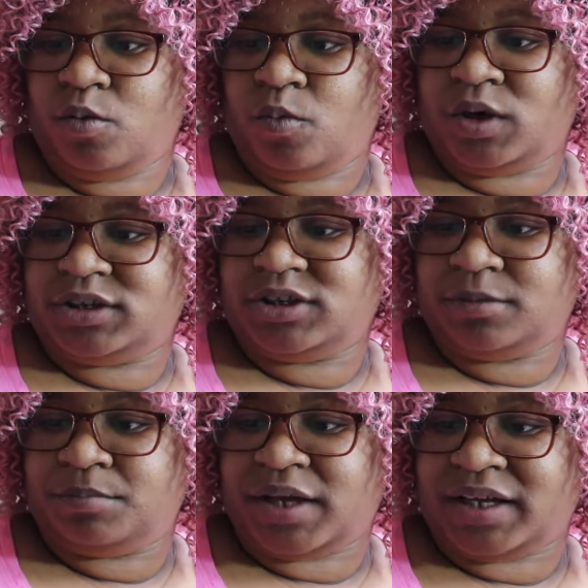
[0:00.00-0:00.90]
what's
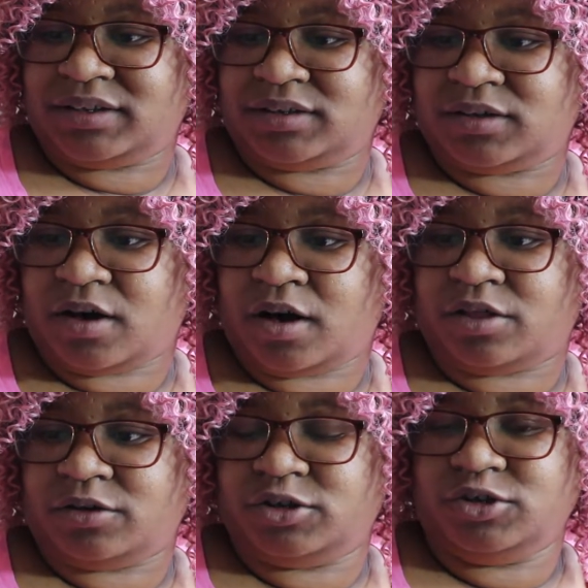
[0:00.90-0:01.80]
your best
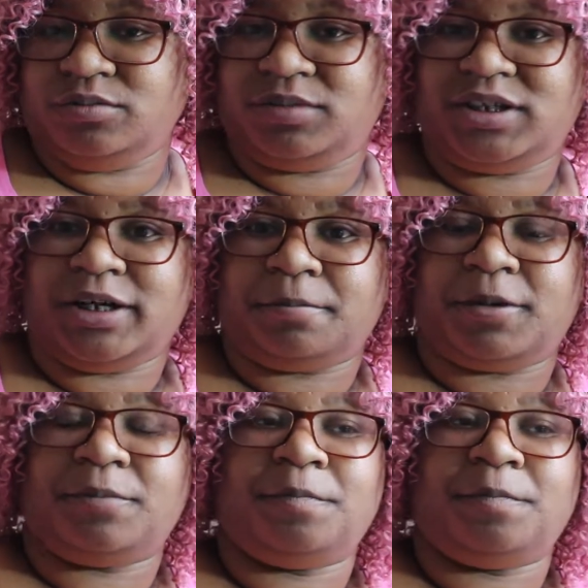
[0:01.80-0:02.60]
AuthorTube tip?